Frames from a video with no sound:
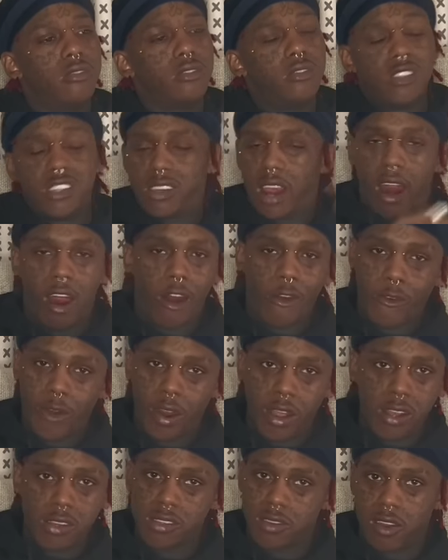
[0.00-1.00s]
Shout out
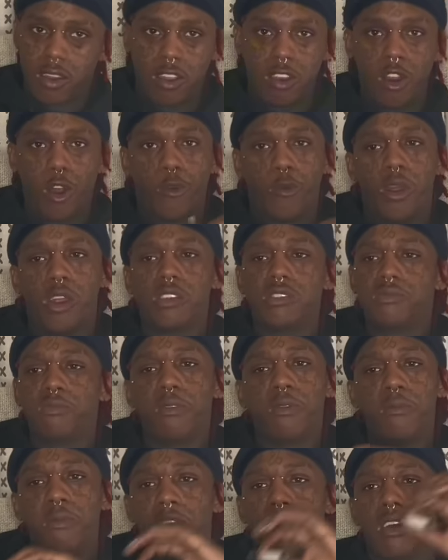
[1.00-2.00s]
Rich. You know, Rich
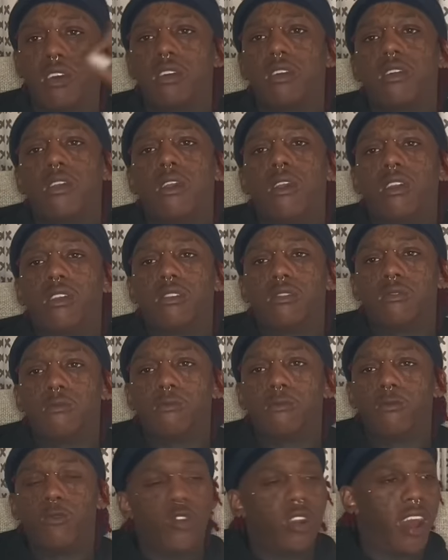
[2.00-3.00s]
put me in
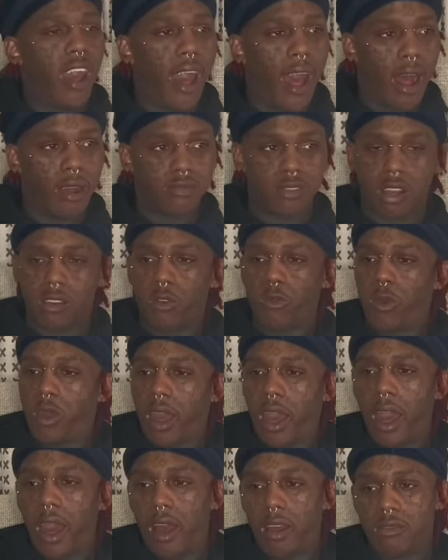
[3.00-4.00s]
rehabs after
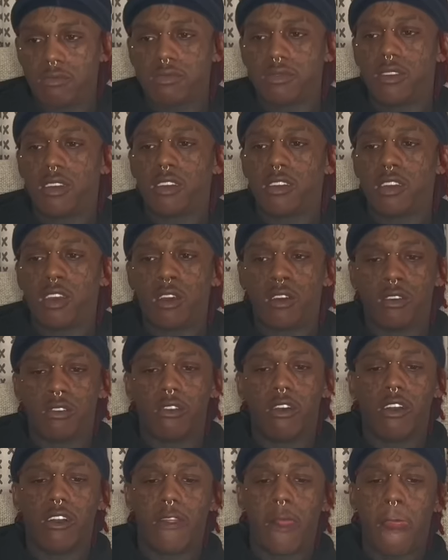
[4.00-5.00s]
rehabs. You know,
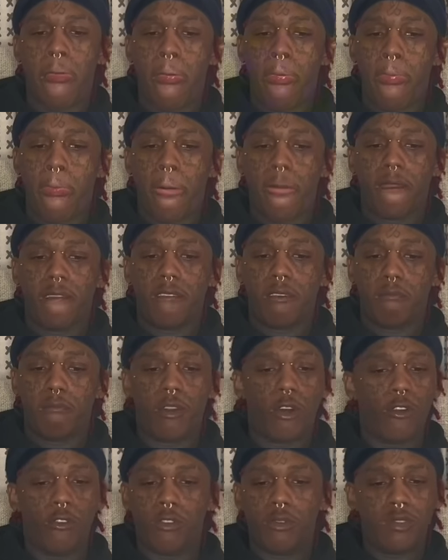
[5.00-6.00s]

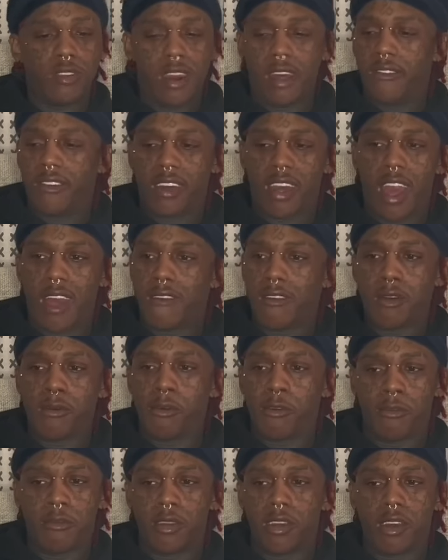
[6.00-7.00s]
bro never gave up
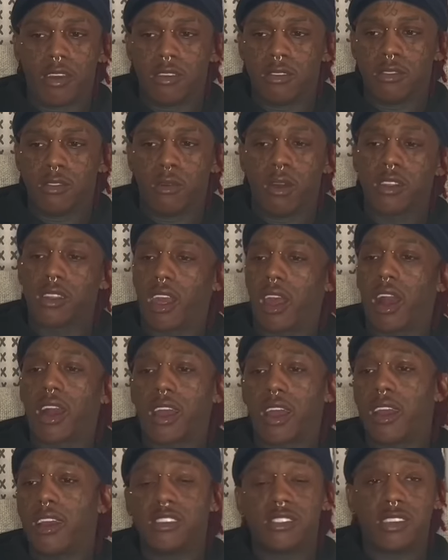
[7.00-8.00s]
on me. One thing right. I
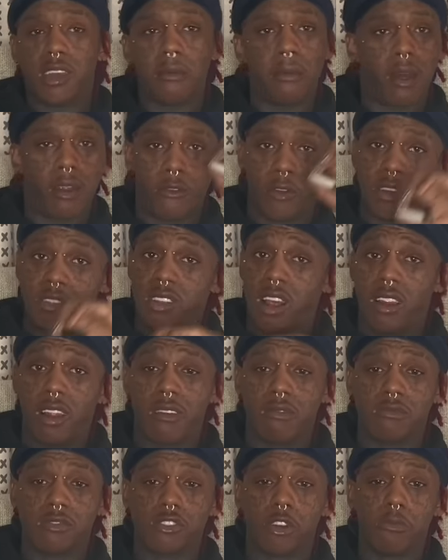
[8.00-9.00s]
can say about Rich, I
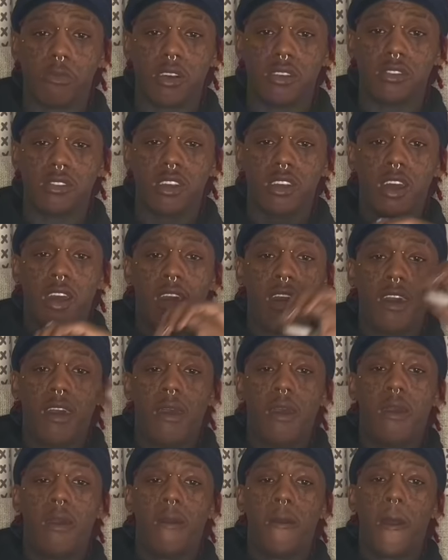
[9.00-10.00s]
love him so much
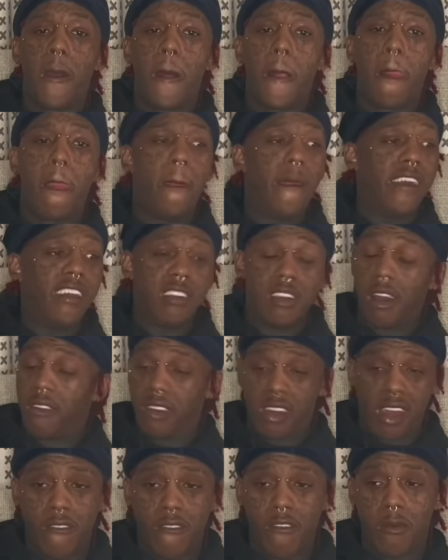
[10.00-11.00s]
never
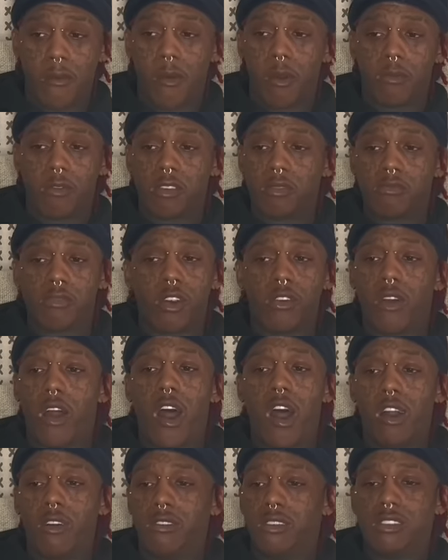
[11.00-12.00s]
up on me, bro.
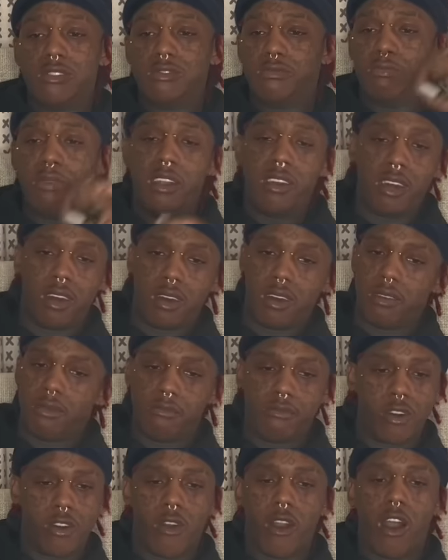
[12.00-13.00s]
Always been there,
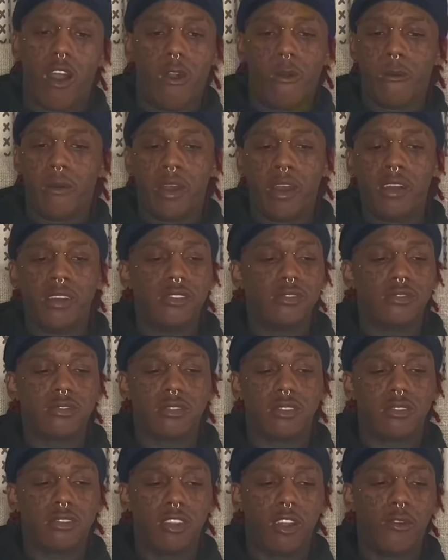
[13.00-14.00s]
bro. Always,
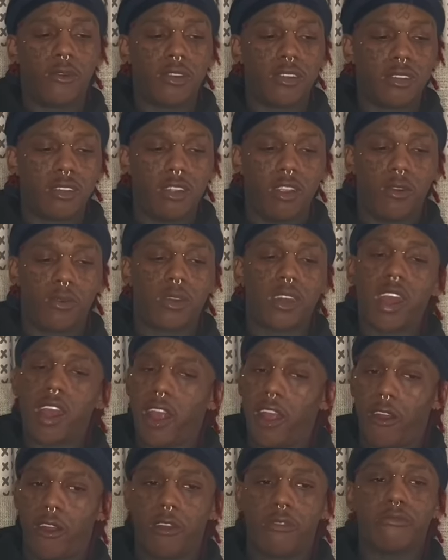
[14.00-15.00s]
you know, you know,
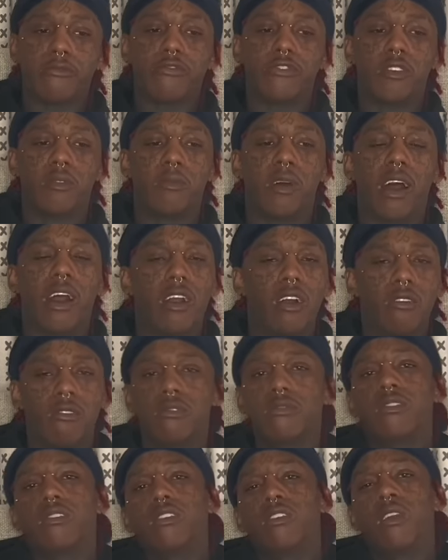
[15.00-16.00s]
cared for my
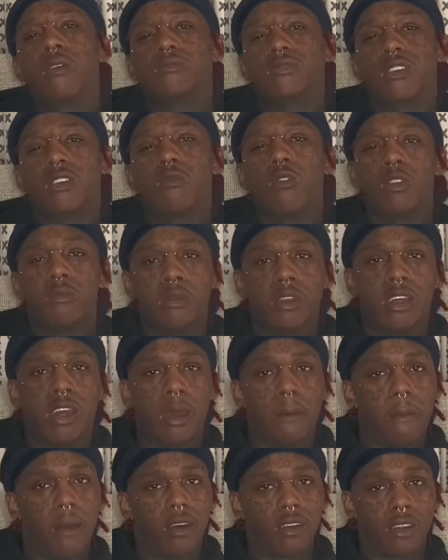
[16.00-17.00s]
health. You know what I'm saying? Yeah. Let me
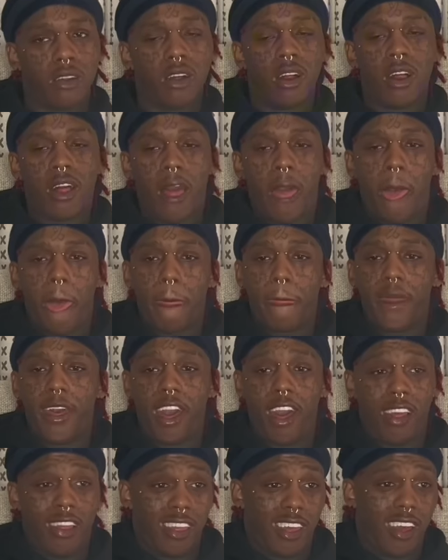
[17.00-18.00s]
get better.
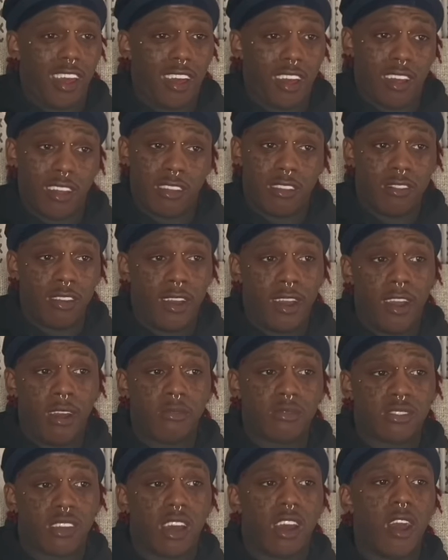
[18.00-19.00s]
And then, you know what
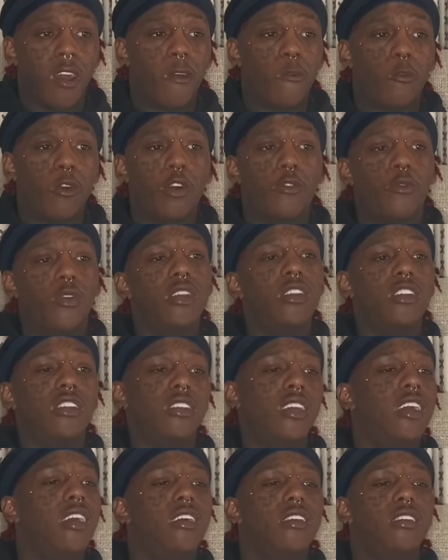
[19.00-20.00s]
I'm saying? What really
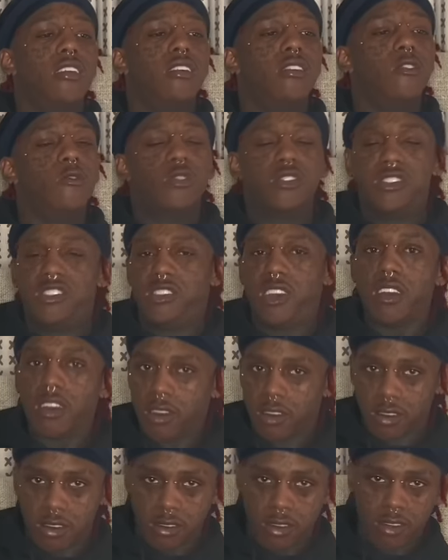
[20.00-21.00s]
did it was
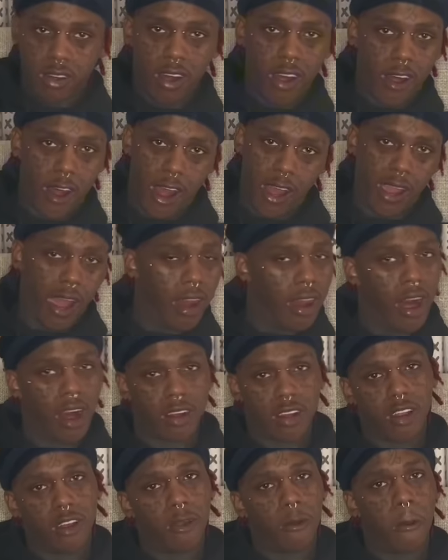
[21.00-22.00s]
jail. I got
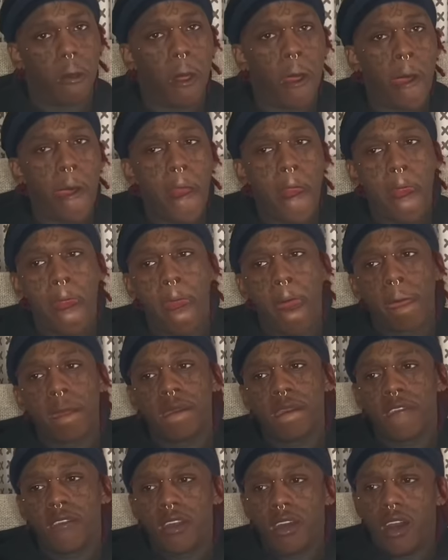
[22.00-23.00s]
locked up.
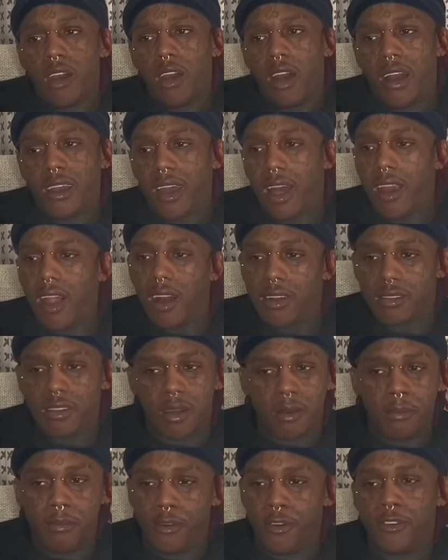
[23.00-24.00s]
I got locked
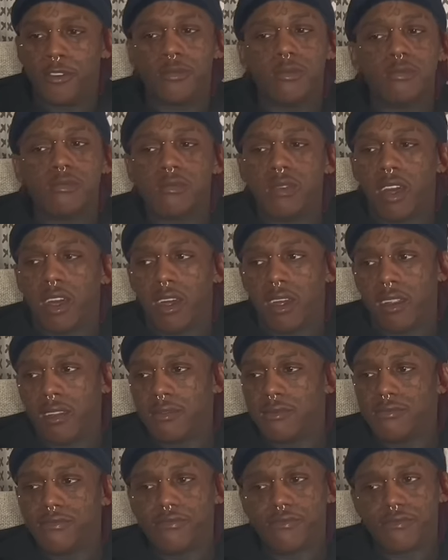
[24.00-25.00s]
up on and.